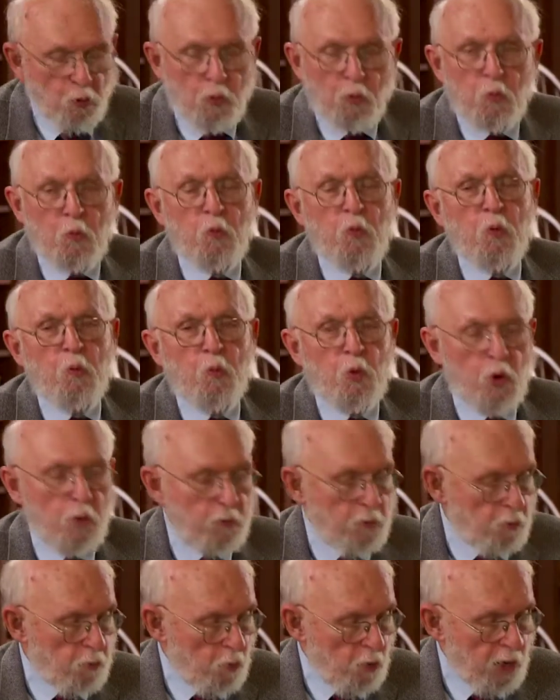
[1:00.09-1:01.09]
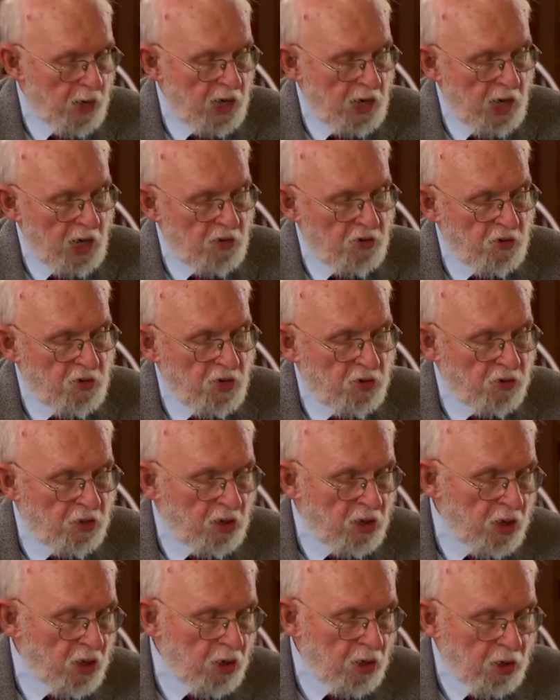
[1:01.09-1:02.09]
the, the word for fornication is a
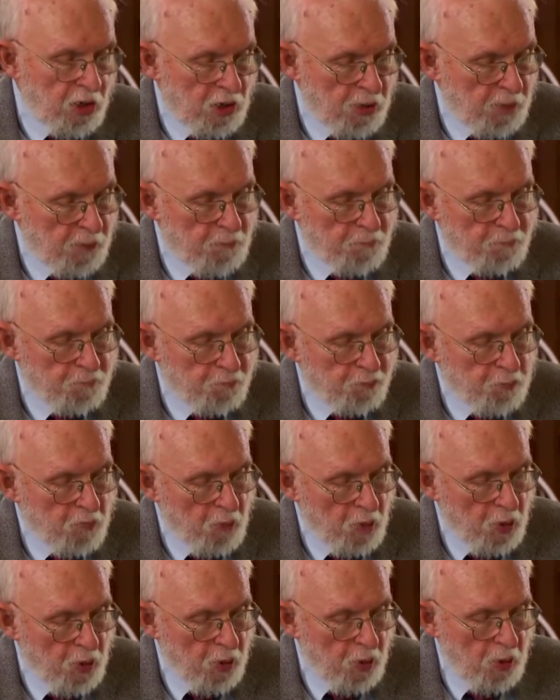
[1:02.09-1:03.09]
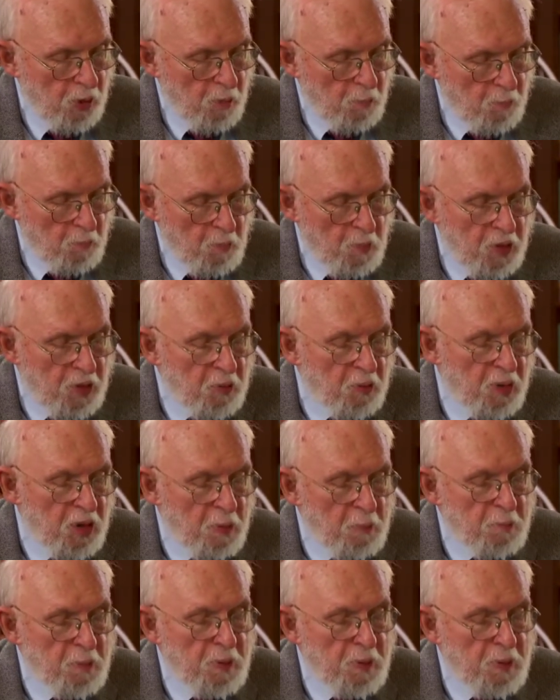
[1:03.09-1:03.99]
little. Um, can